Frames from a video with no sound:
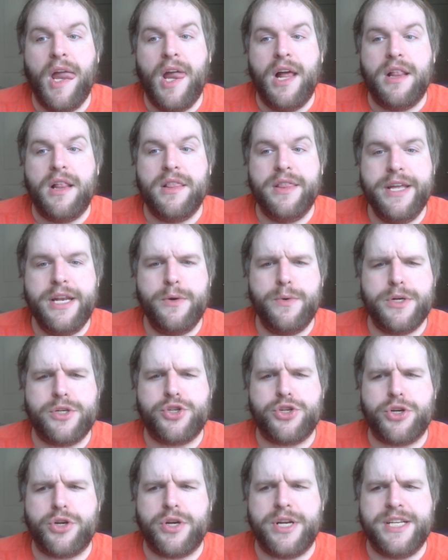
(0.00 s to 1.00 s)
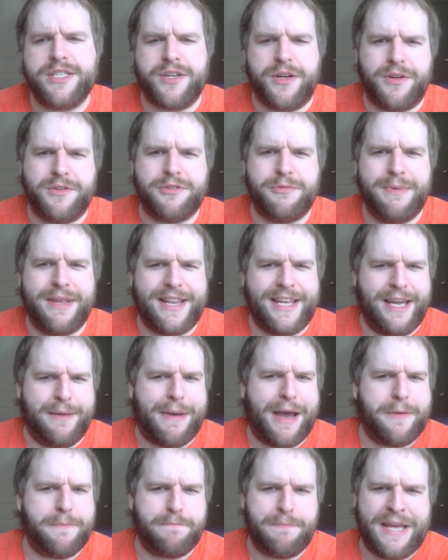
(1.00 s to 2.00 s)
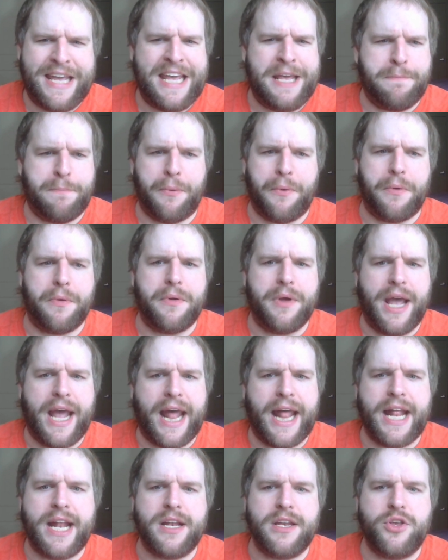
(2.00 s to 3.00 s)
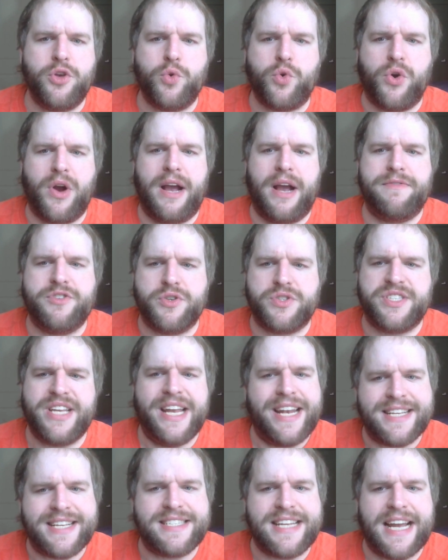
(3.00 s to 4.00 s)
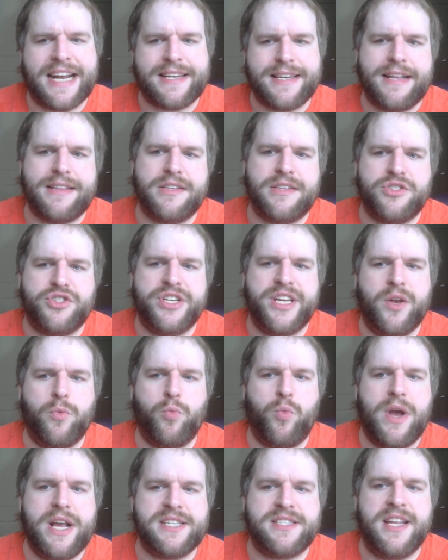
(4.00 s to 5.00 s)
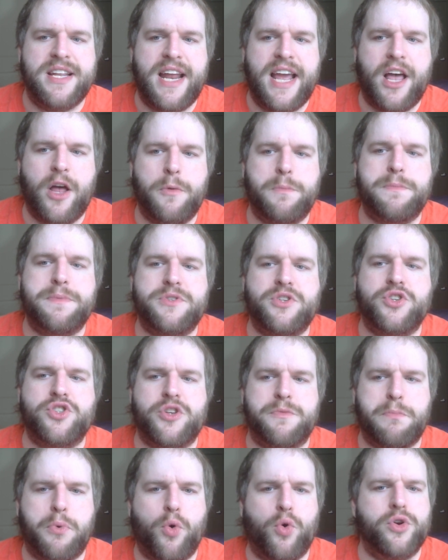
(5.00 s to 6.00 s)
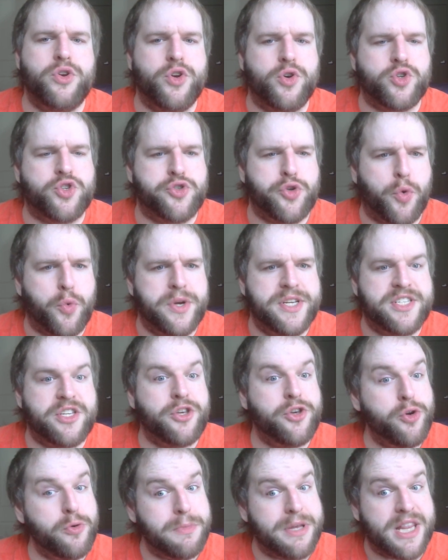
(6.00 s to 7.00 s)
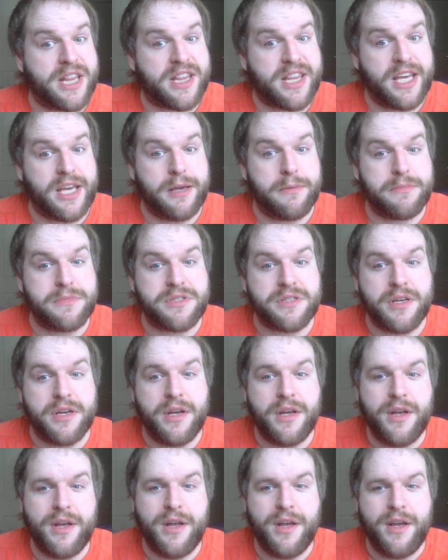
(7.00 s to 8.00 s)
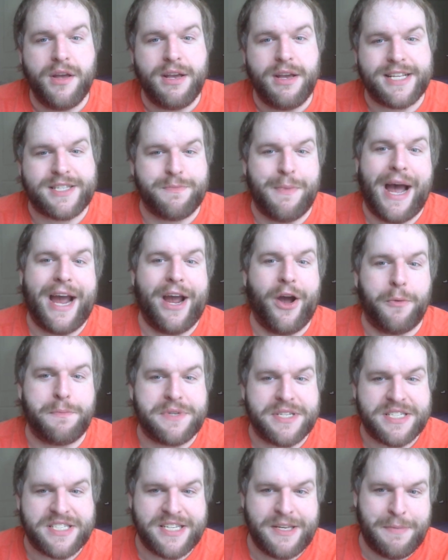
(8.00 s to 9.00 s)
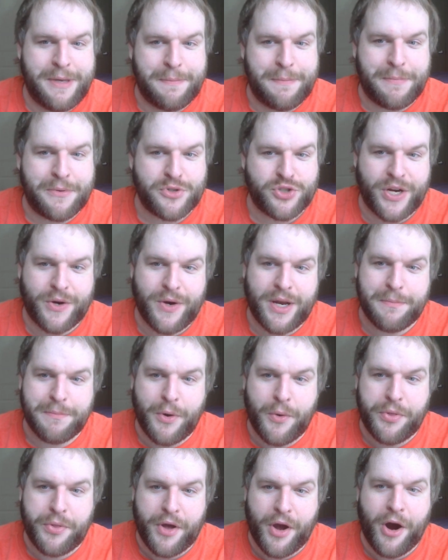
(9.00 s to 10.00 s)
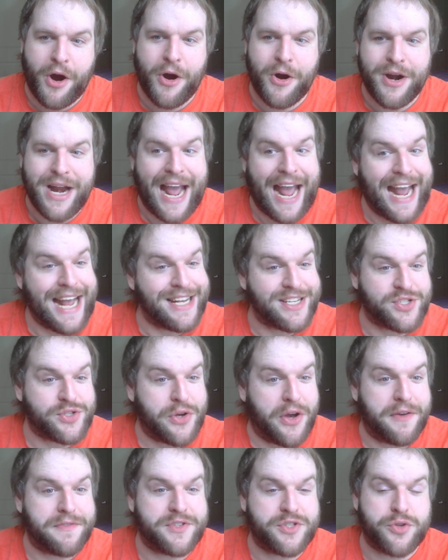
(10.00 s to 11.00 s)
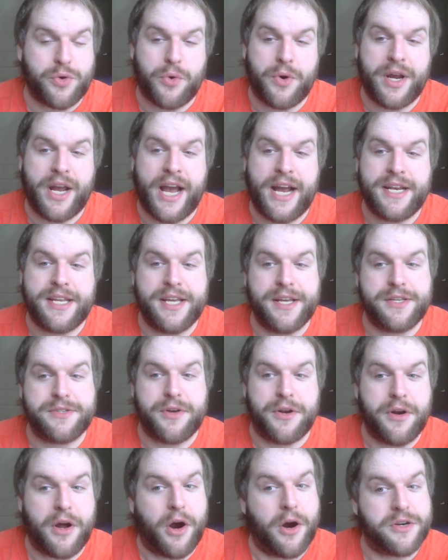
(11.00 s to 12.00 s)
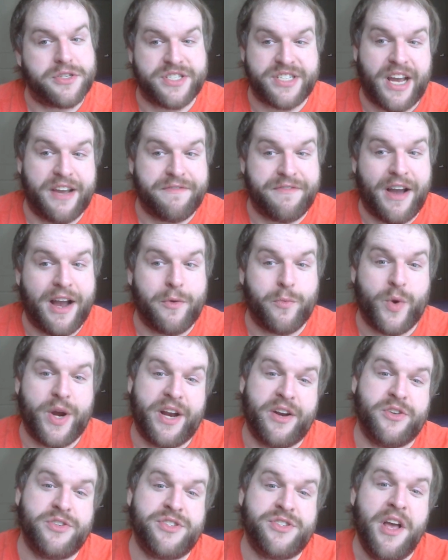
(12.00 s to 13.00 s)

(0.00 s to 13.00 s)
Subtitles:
Literature is ultimately about people, and you craft your setting's technology in ways that help to support your story's human themes. It's my hope to see people sharing both hard and soft story ideas on our sci fi writers,